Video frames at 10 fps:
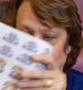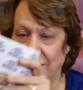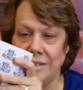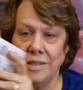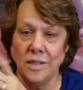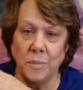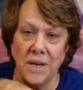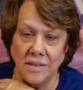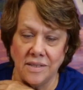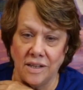This is the
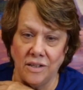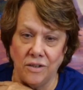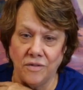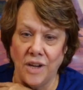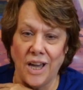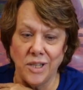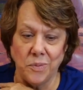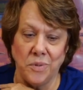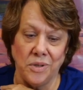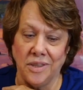best thing. You've got
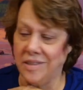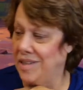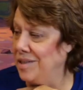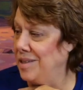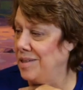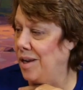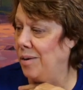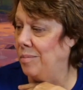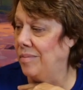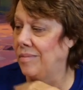to send this
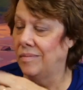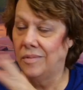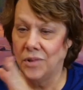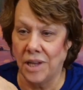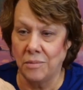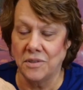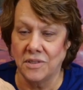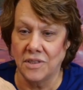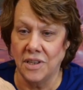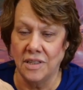home where they will
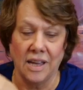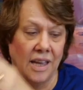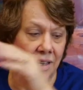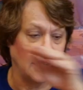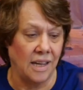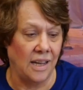see that